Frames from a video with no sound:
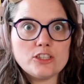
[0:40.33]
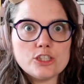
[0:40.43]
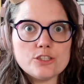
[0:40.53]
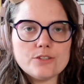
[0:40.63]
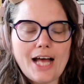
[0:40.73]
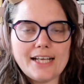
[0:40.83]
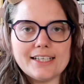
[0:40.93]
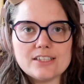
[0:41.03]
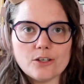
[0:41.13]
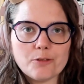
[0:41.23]
So how do you do that?
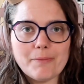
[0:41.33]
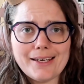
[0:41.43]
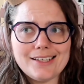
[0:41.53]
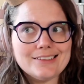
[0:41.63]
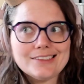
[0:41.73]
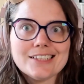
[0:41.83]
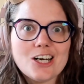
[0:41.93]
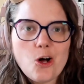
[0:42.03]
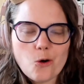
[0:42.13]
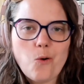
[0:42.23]
It took me
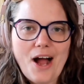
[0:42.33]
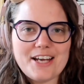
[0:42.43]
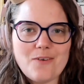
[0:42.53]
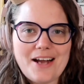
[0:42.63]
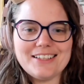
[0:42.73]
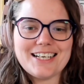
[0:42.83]
quite a while,